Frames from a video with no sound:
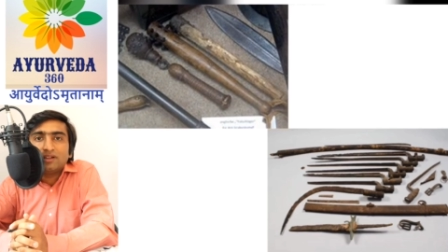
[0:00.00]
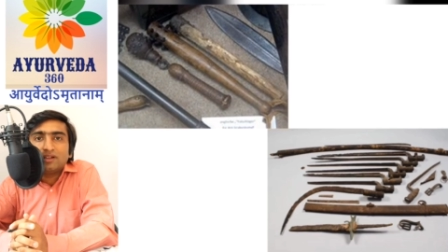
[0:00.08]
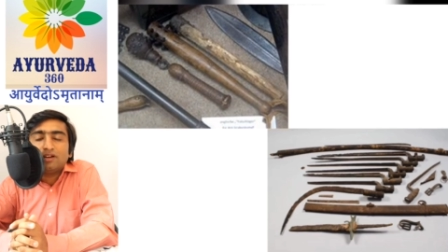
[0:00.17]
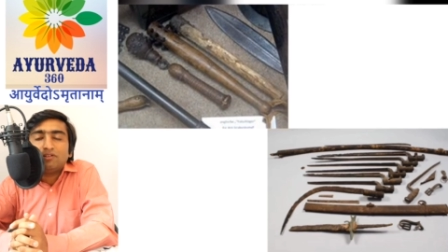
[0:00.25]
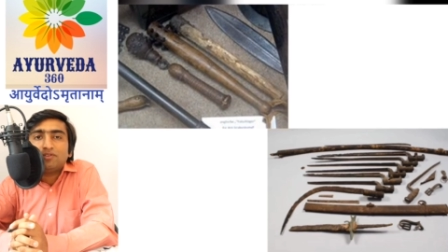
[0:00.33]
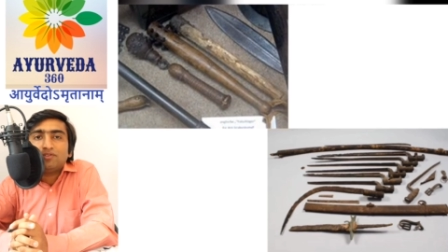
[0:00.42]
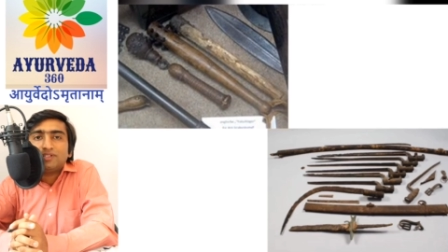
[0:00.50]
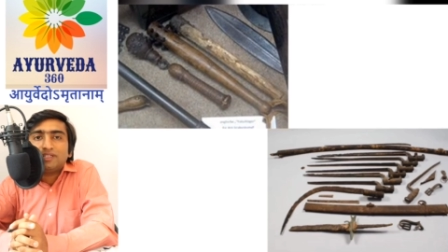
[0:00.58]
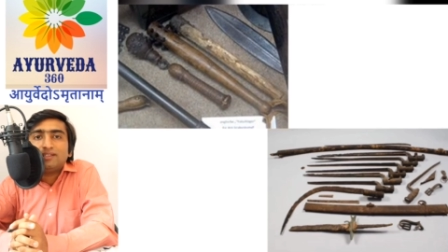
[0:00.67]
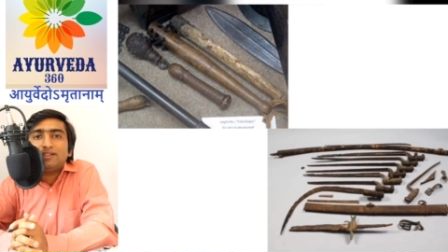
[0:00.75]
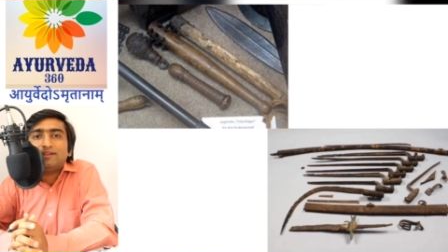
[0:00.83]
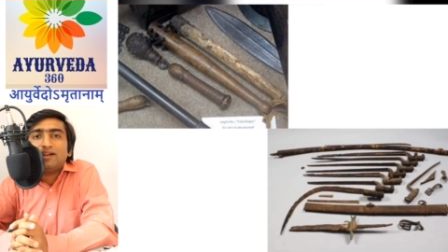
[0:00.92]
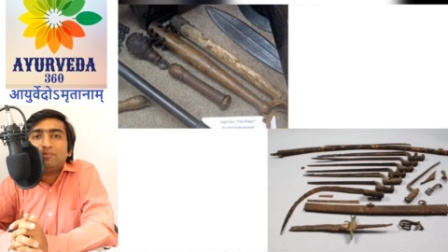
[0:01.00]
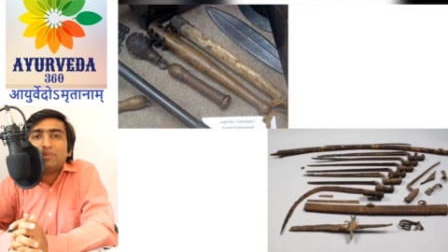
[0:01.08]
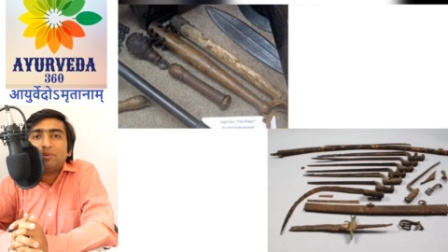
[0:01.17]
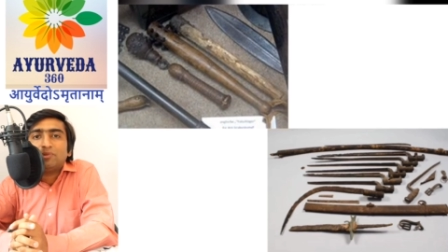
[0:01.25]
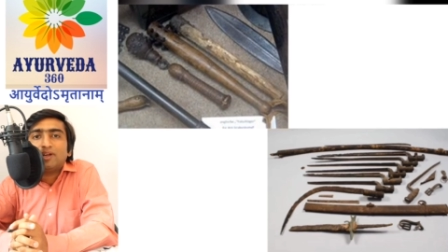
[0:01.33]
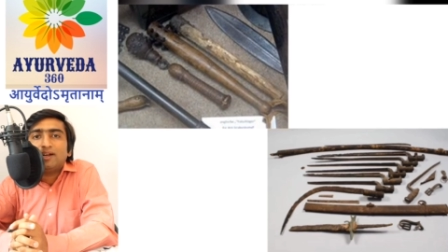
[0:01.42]
Now if we see the
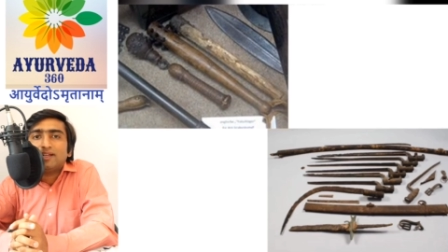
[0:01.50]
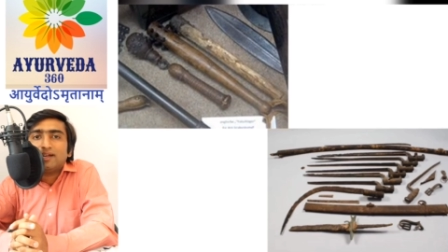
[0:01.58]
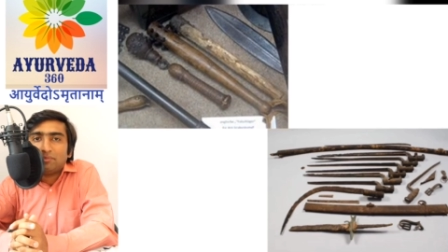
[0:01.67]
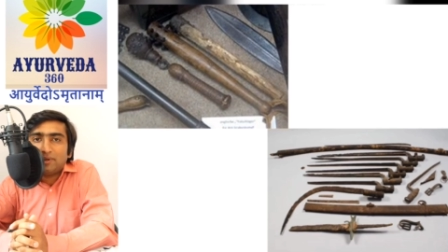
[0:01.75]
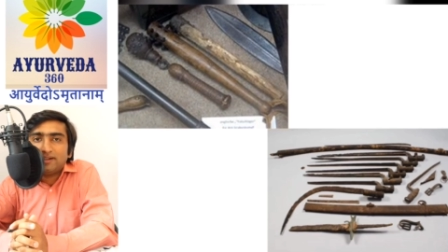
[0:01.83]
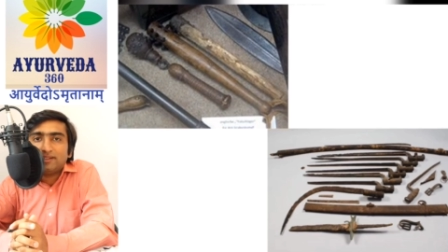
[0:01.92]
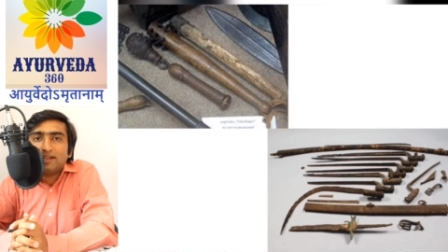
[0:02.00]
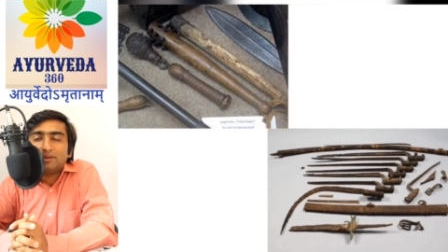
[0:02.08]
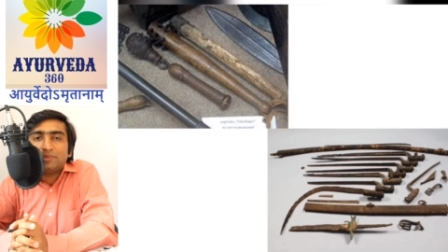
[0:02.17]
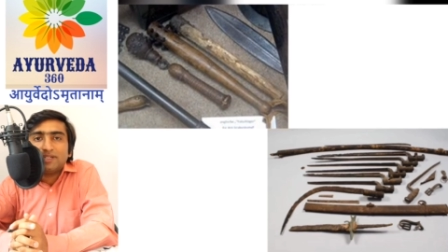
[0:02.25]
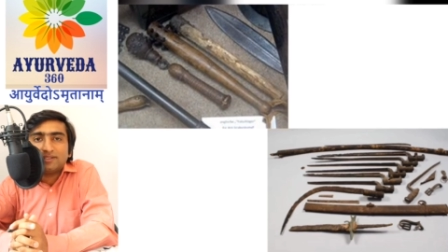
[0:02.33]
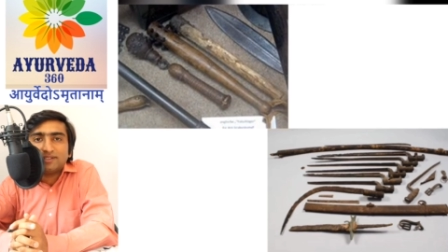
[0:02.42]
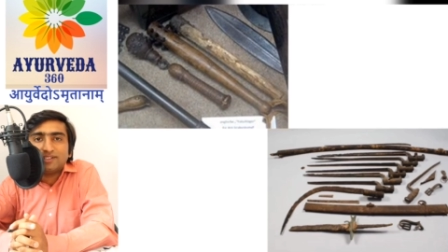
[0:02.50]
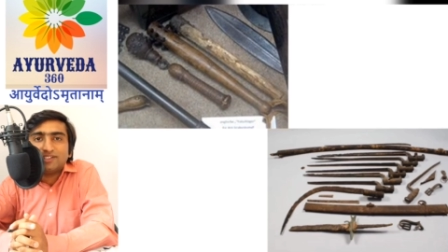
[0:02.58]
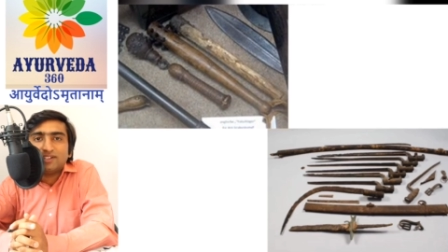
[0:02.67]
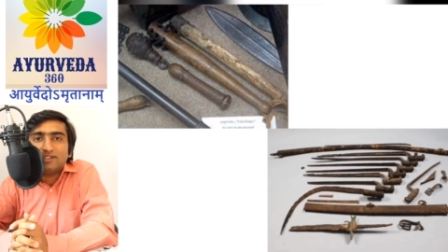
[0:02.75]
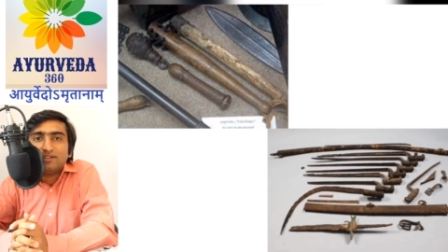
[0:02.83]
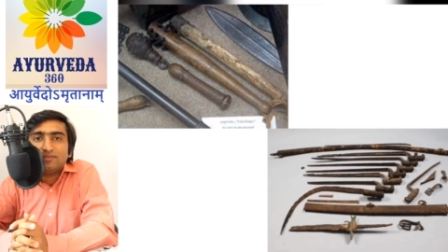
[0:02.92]
treatment modality applied there by a
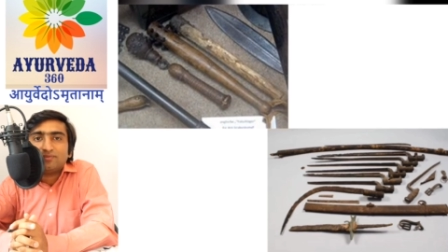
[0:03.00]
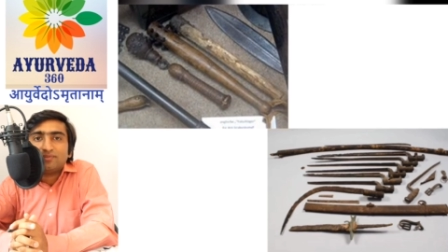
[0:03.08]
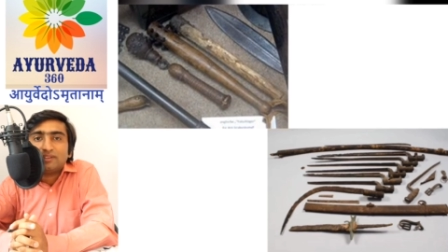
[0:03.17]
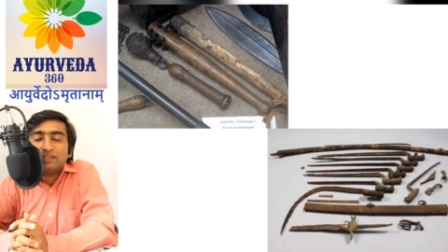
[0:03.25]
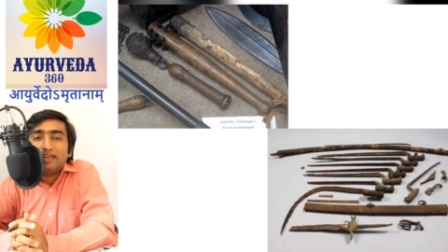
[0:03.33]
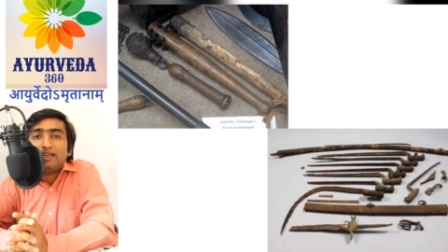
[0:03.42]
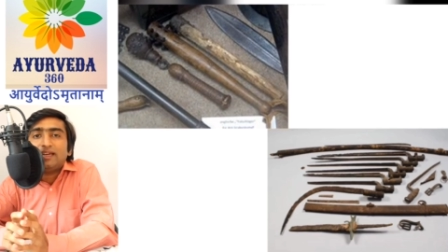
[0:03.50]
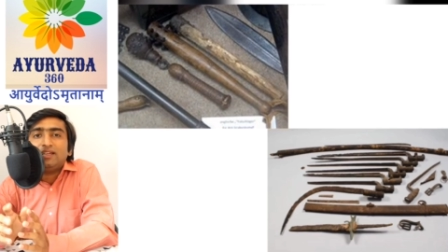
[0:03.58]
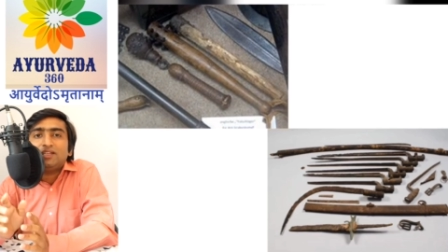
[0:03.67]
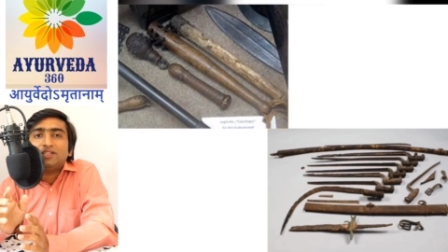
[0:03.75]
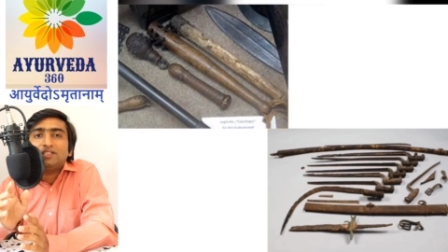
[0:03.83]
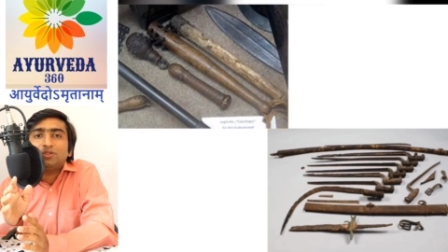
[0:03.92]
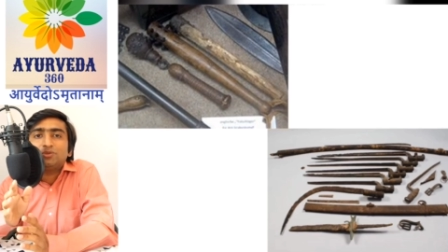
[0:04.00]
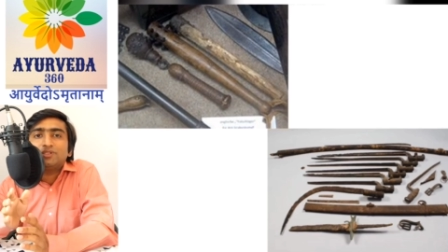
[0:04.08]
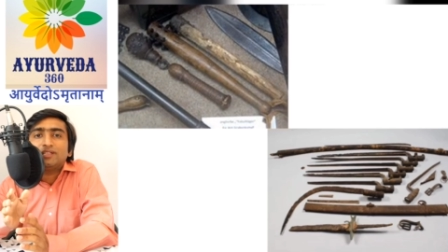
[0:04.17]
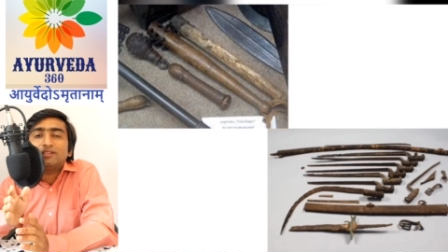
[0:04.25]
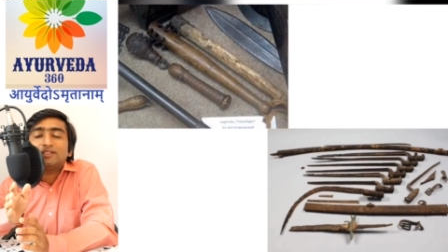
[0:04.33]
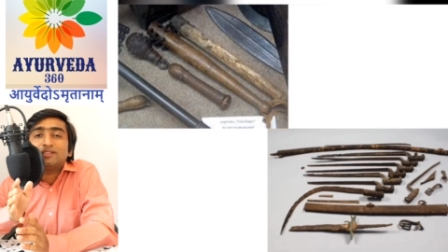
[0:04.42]
surgeon, again he is
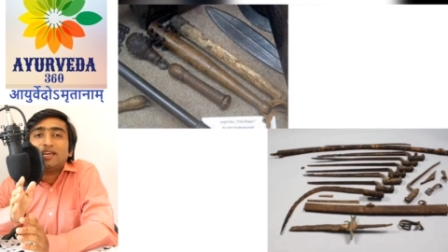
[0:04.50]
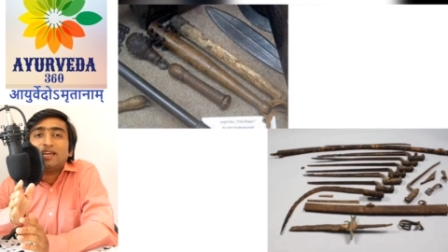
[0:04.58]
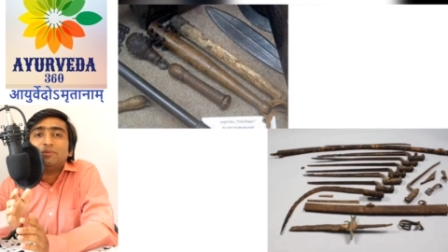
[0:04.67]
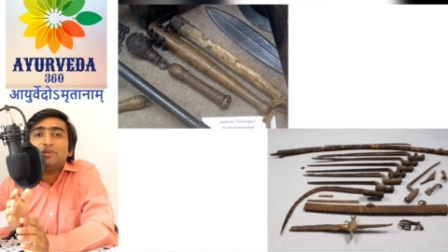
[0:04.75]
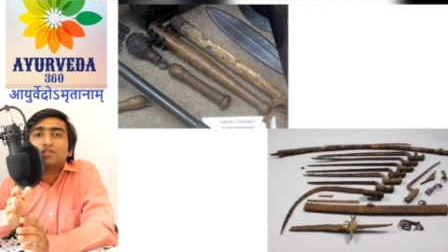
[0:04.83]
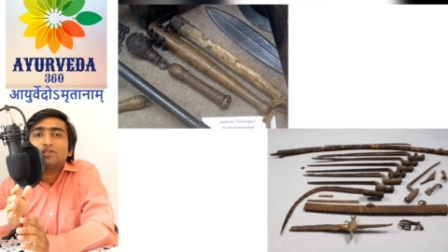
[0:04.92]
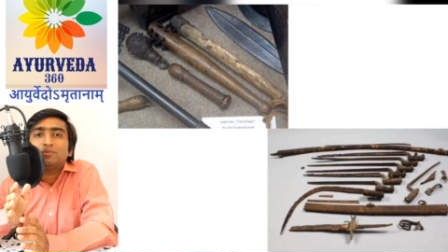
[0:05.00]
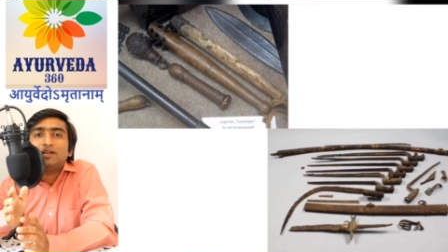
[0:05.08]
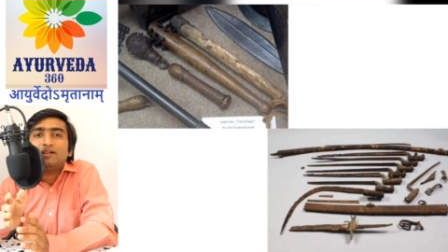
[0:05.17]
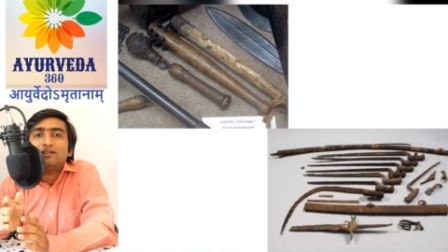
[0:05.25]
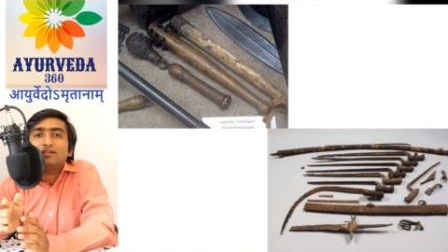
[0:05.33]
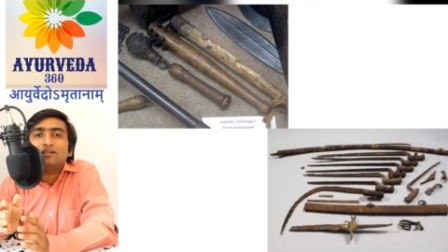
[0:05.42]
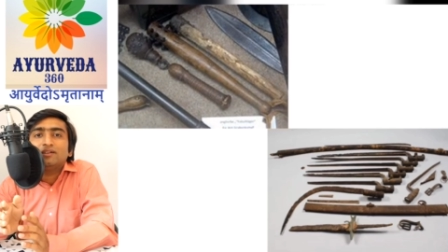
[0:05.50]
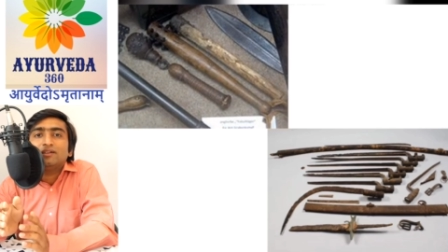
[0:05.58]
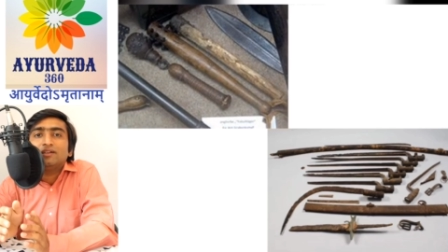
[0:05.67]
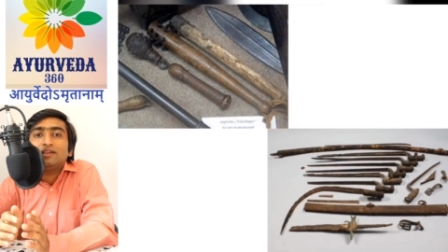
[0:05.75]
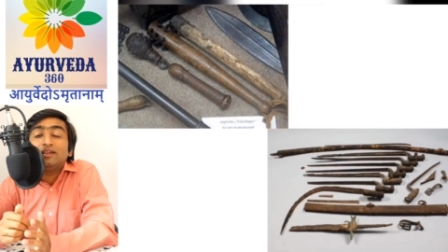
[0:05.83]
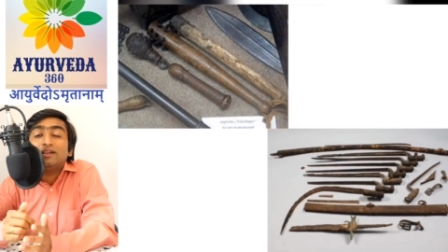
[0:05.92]
using the same instrument
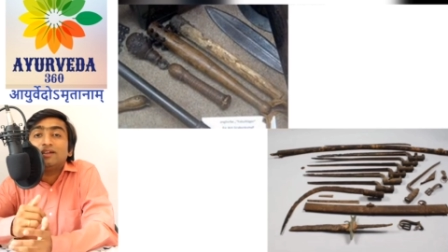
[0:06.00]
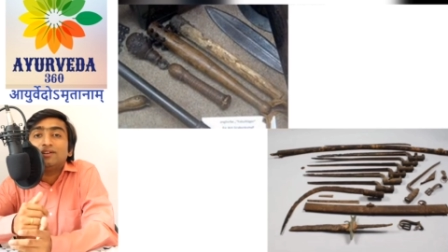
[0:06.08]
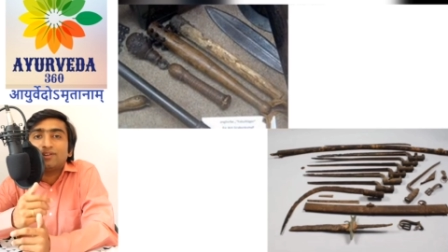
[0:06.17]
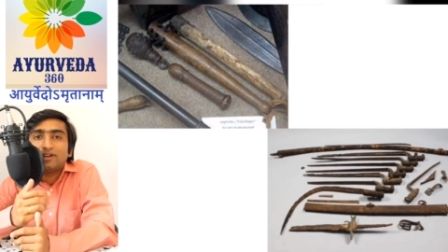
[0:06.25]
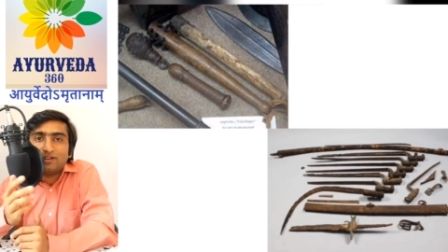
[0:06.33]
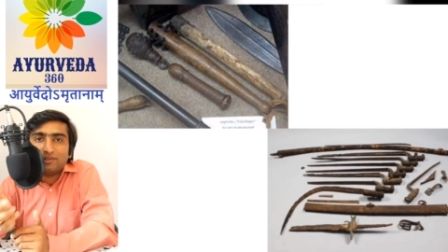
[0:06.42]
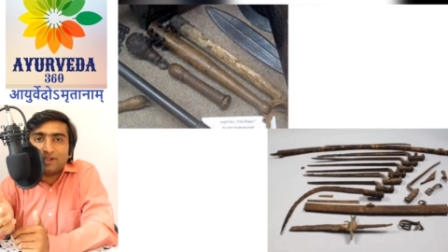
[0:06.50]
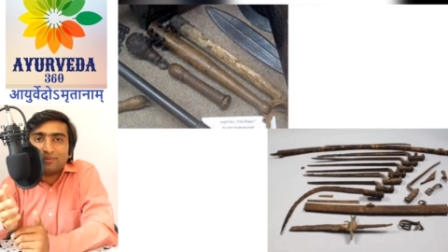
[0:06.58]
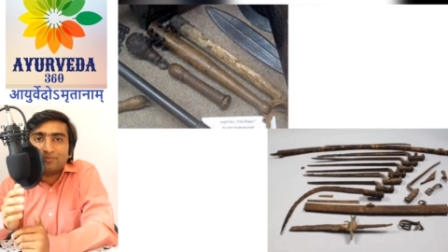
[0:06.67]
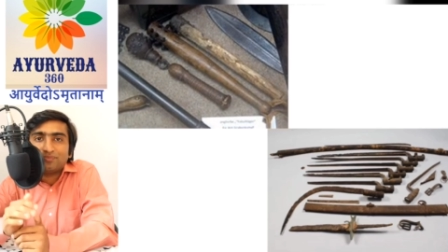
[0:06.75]
in a different way.